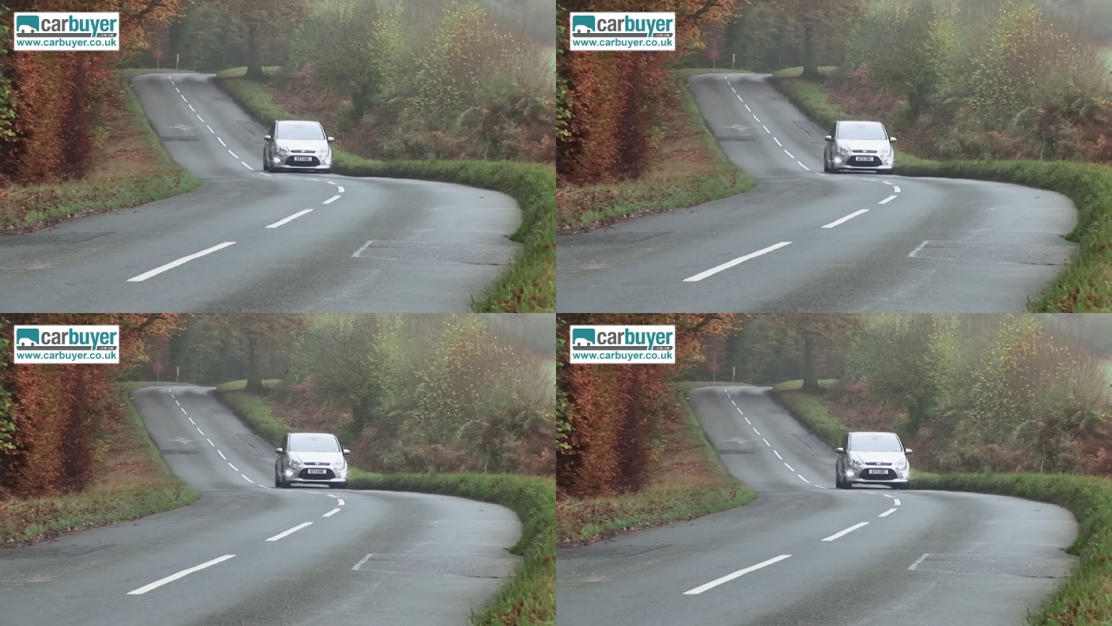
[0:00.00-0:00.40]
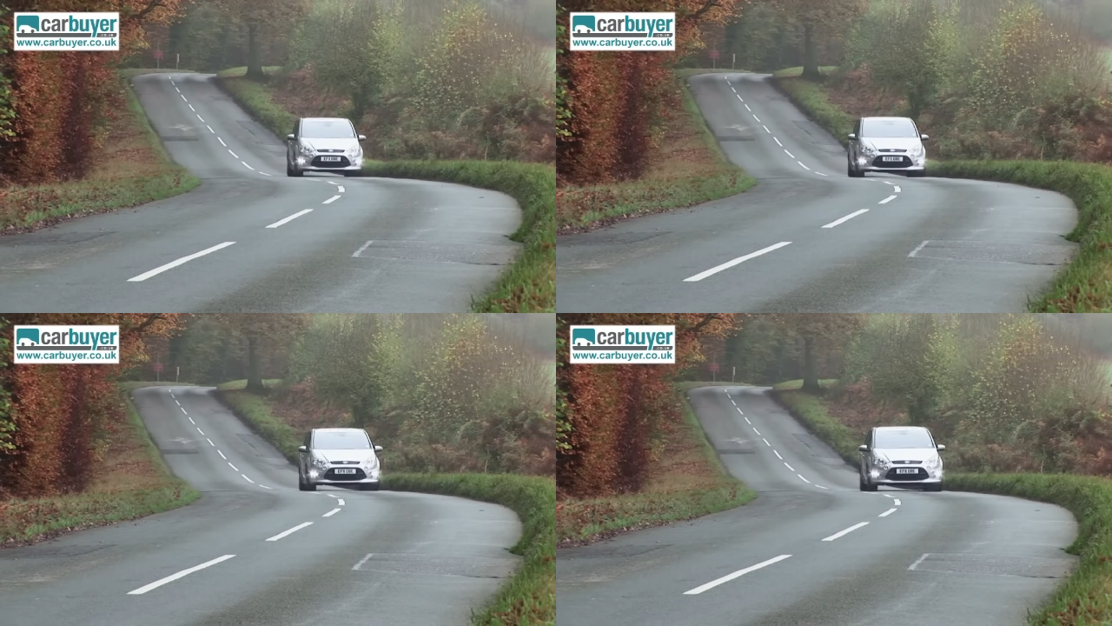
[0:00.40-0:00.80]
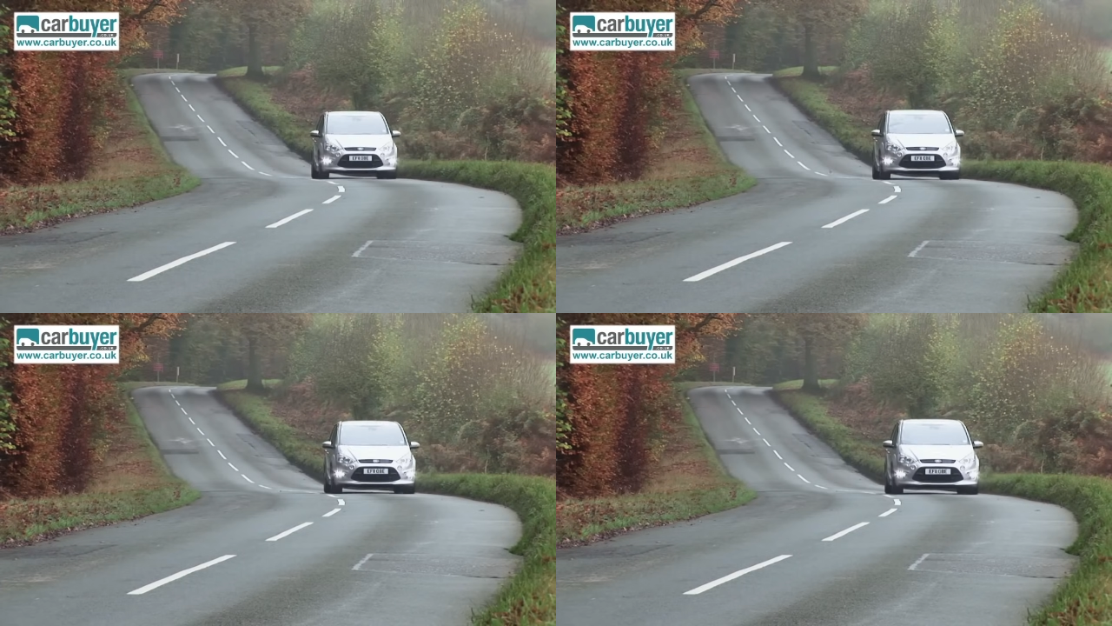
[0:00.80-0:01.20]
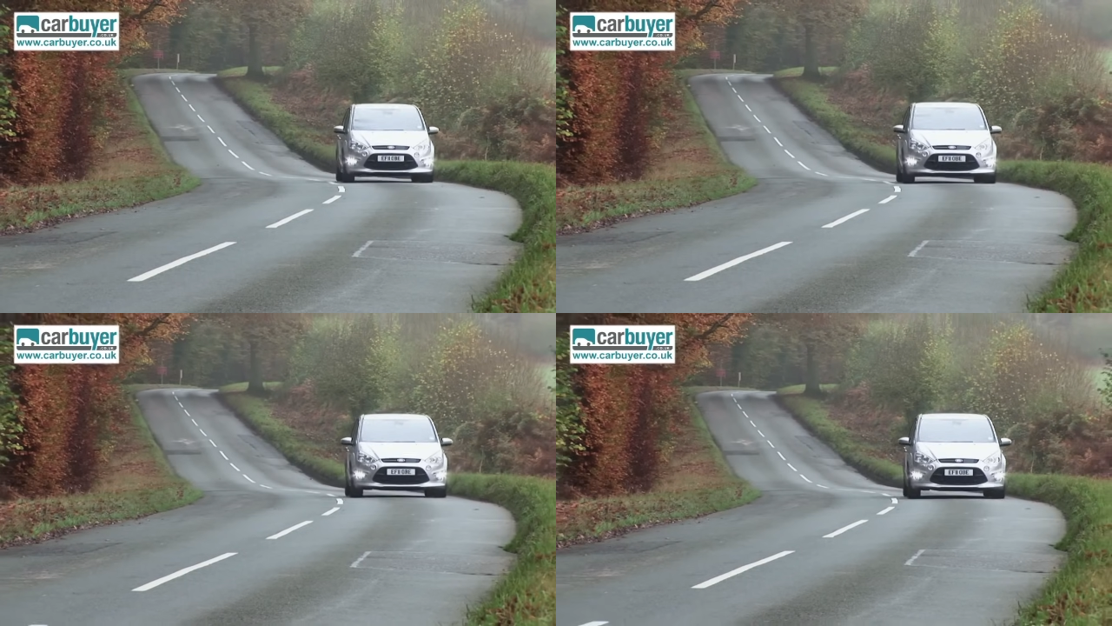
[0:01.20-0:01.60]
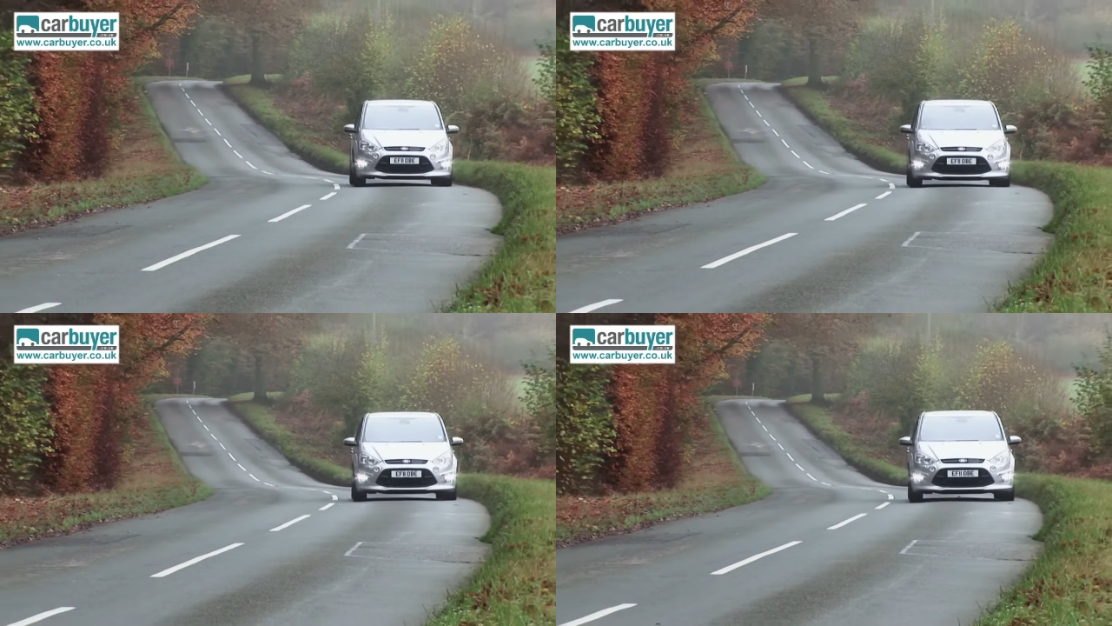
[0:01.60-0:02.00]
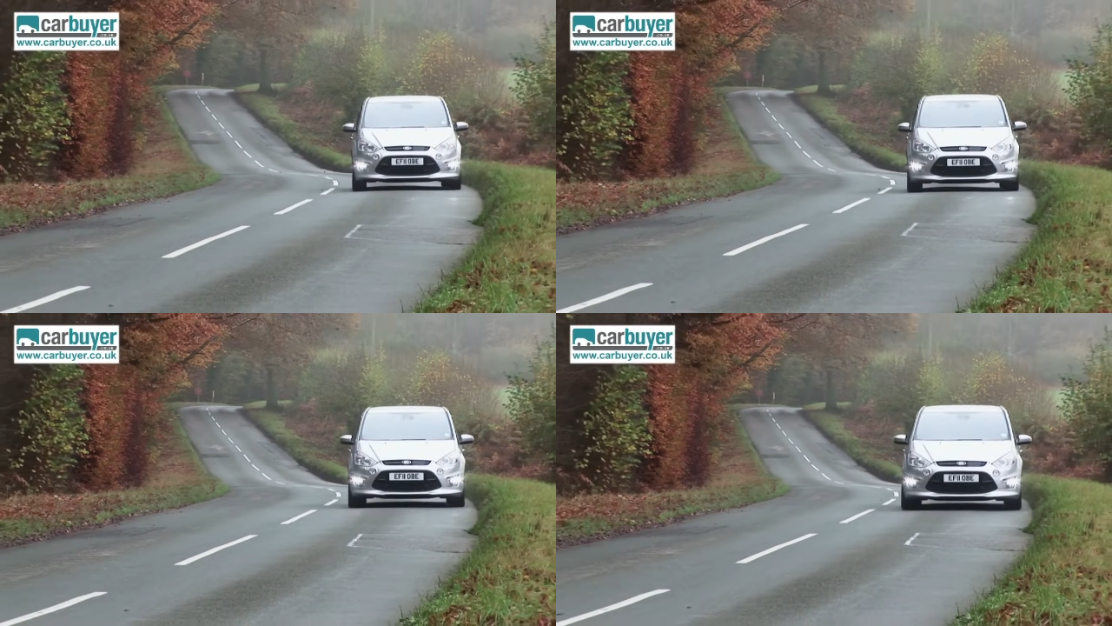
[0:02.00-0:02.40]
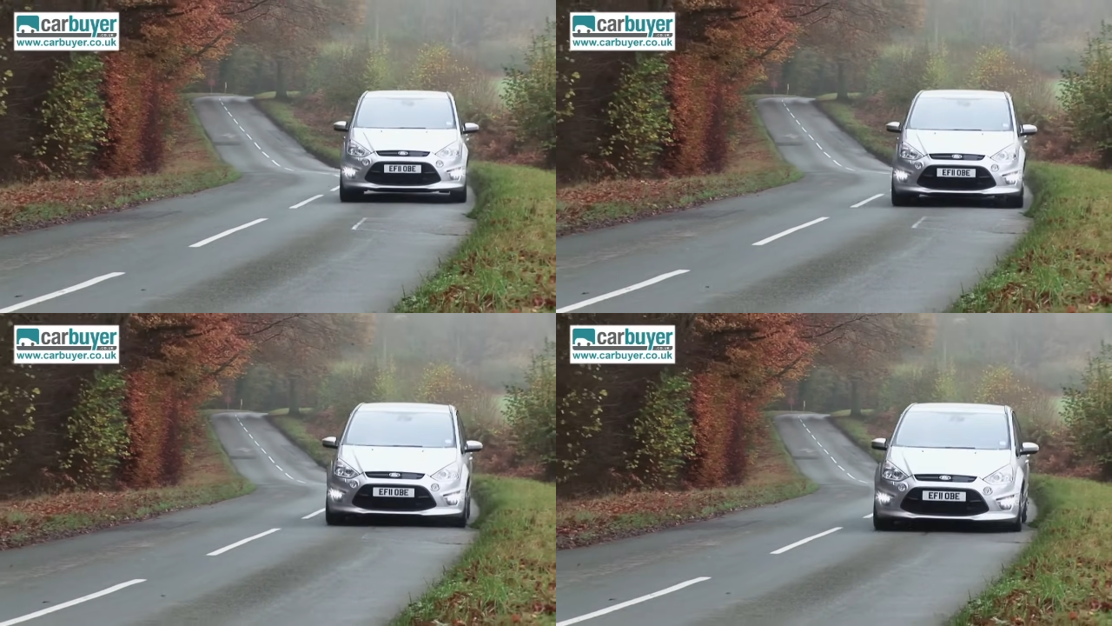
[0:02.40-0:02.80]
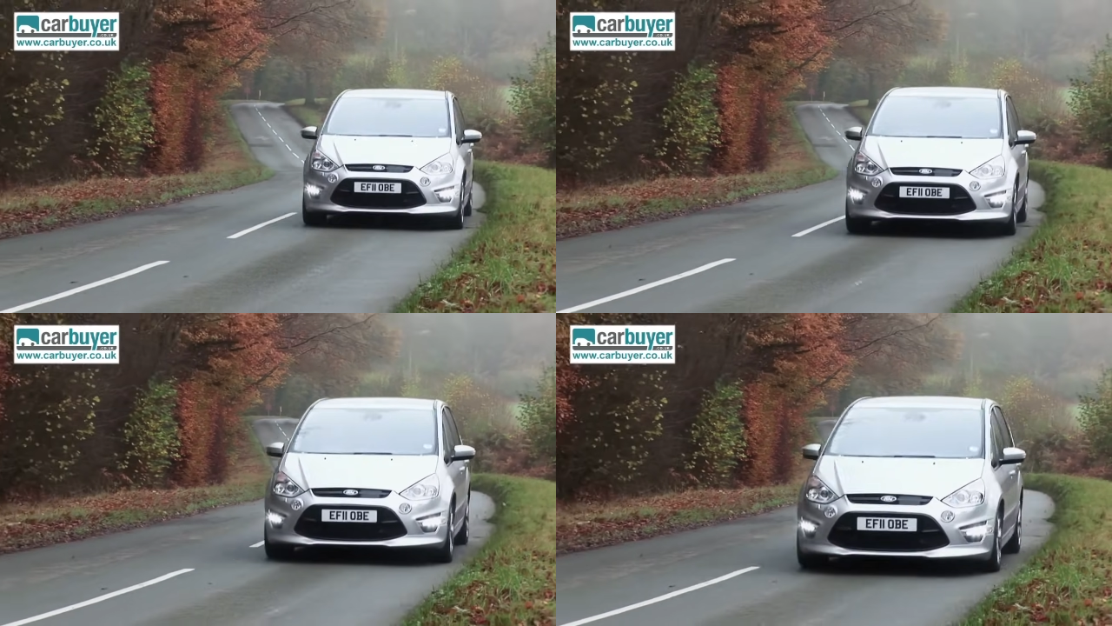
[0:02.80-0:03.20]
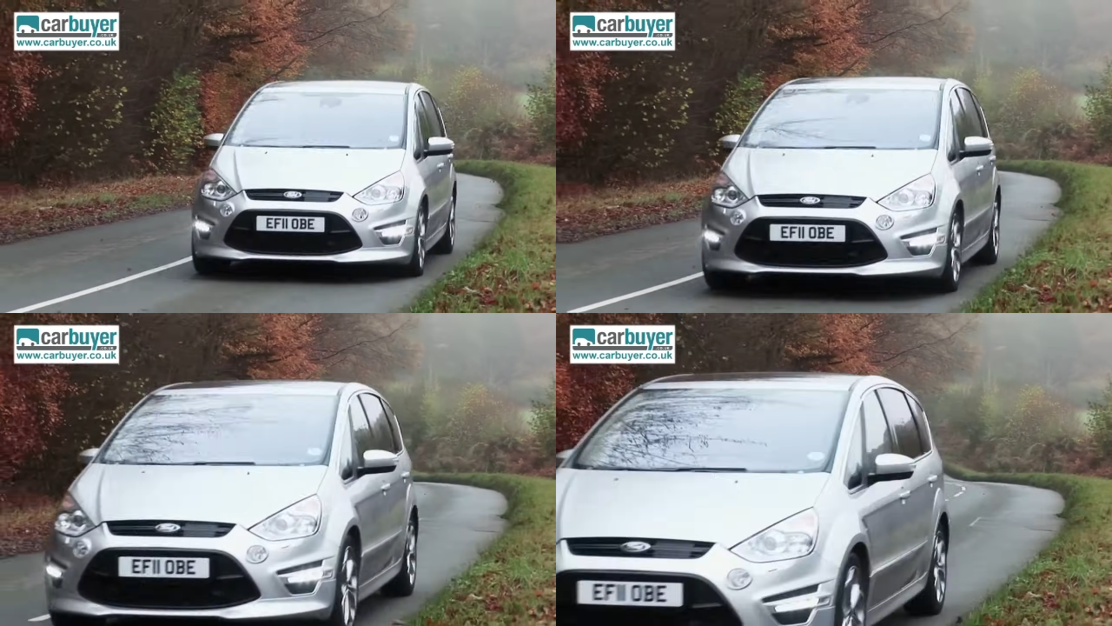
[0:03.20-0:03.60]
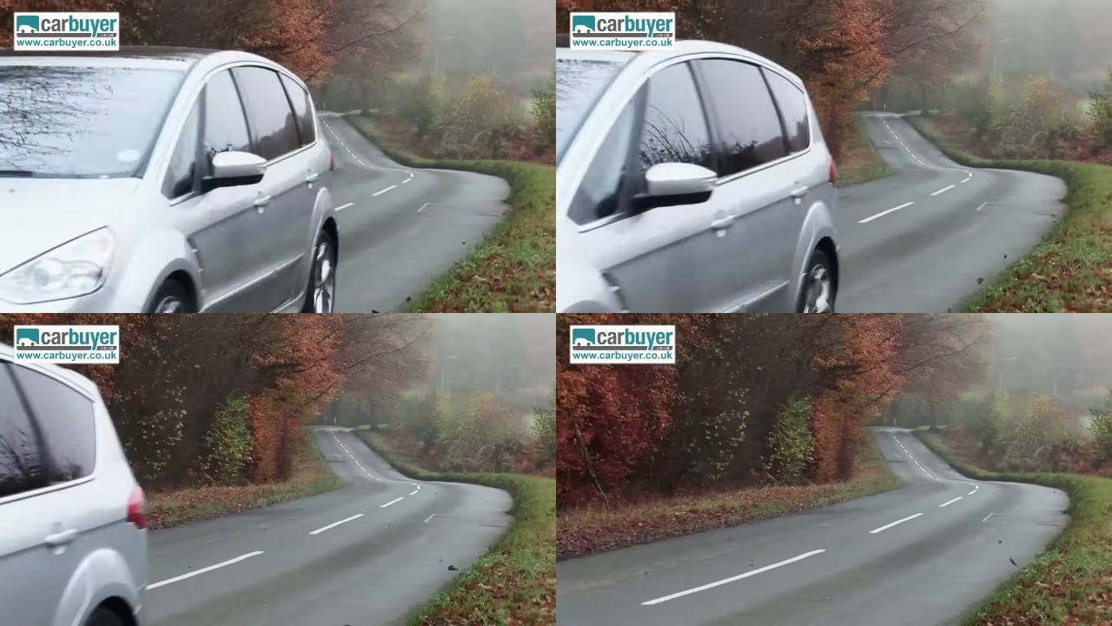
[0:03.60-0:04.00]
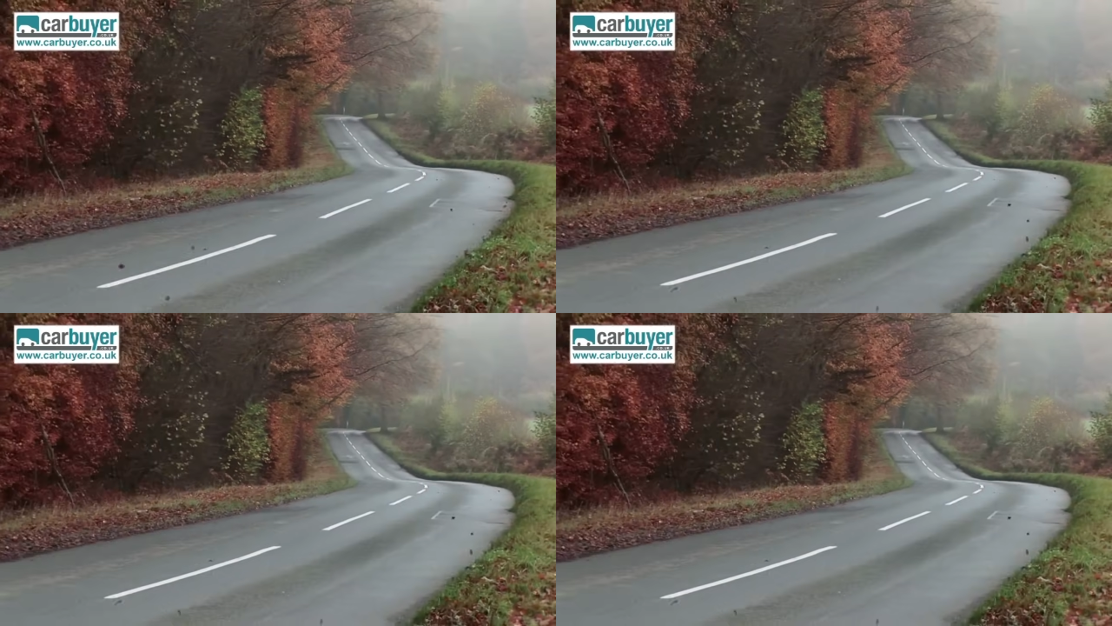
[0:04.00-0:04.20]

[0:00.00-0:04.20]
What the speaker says: (no speaker visible)